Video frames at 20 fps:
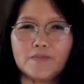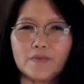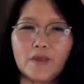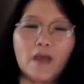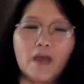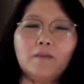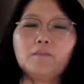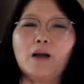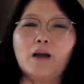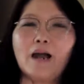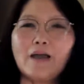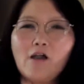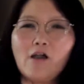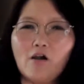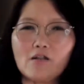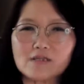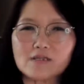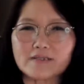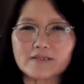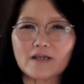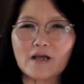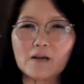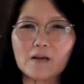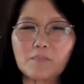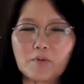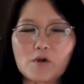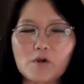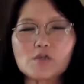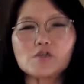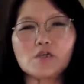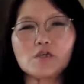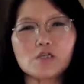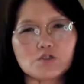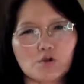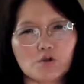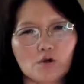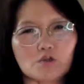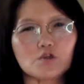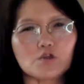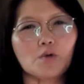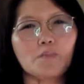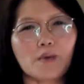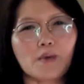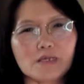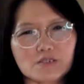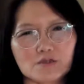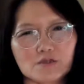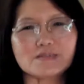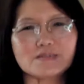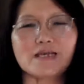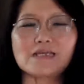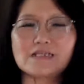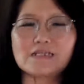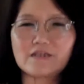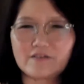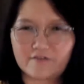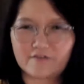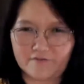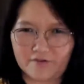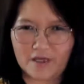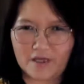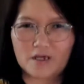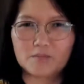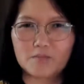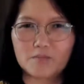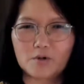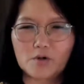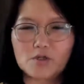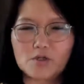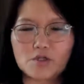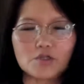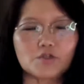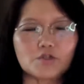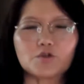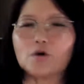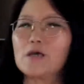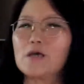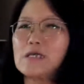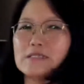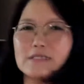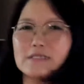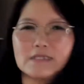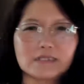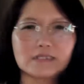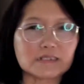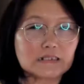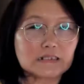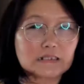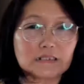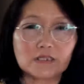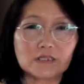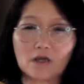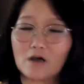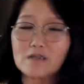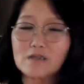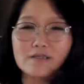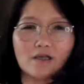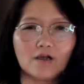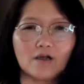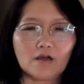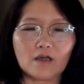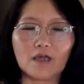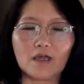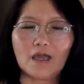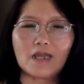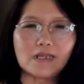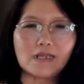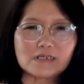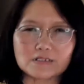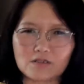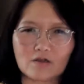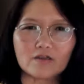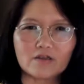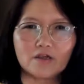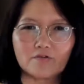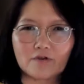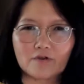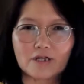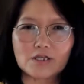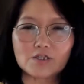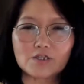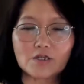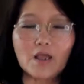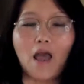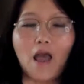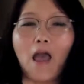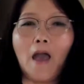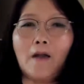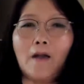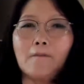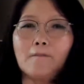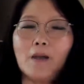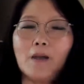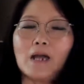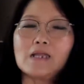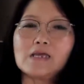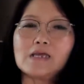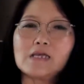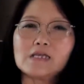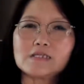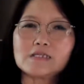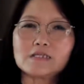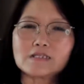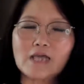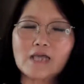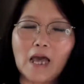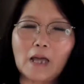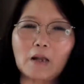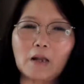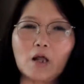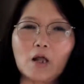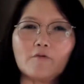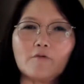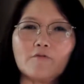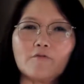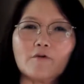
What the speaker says: okay, my holistic approach is also based on scientific approach. So it is not a religion, but it's a type of